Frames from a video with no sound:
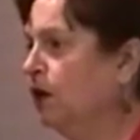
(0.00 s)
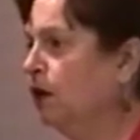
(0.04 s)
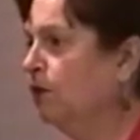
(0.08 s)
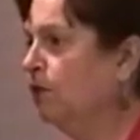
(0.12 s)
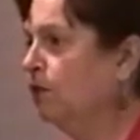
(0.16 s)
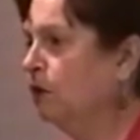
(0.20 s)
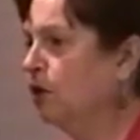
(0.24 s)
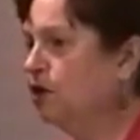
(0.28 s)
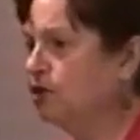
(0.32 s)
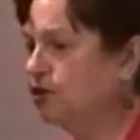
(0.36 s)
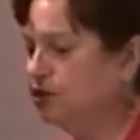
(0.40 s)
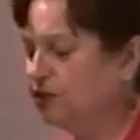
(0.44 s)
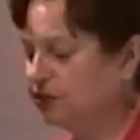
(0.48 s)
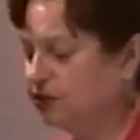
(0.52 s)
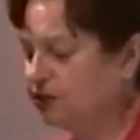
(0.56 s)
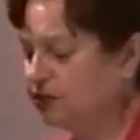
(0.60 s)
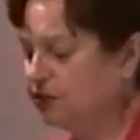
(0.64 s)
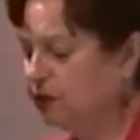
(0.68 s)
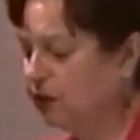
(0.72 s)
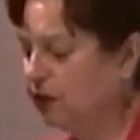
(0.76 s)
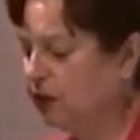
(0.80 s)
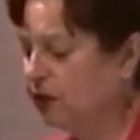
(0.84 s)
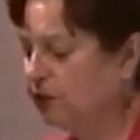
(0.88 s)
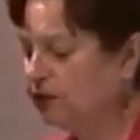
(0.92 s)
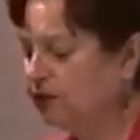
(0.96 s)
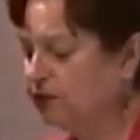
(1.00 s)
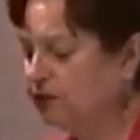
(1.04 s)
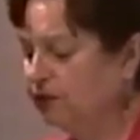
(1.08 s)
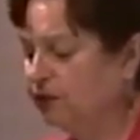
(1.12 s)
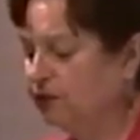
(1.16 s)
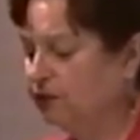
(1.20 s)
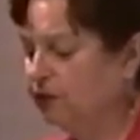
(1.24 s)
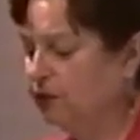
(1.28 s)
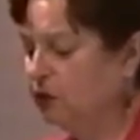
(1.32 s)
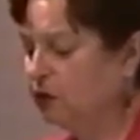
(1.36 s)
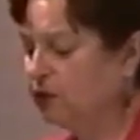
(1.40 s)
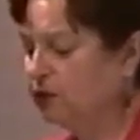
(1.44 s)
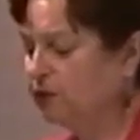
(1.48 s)
Martian soil,
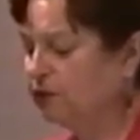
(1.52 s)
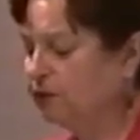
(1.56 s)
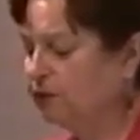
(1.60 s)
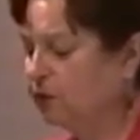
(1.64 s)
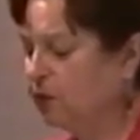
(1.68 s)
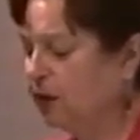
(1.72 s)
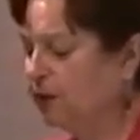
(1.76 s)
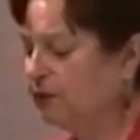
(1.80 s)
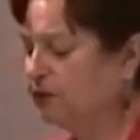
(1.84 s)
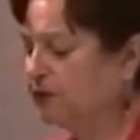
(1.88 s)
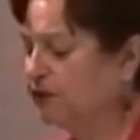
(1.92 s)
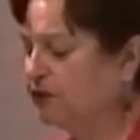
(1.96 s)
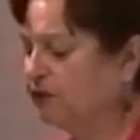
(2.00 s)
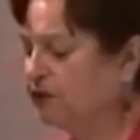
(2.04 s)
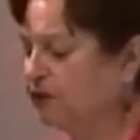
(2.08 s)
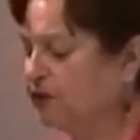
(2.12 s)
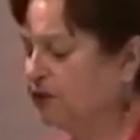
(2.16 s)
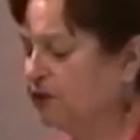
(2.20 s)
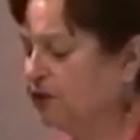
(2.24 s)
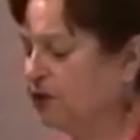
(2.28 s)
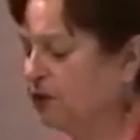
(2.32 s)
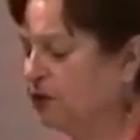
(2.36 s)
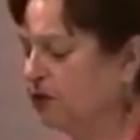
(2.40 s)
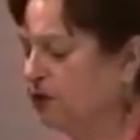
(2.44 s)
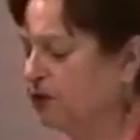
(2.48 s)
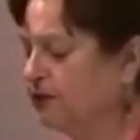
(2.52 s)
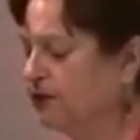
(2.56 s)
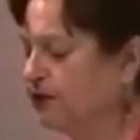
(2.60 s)
too, holds promise for solar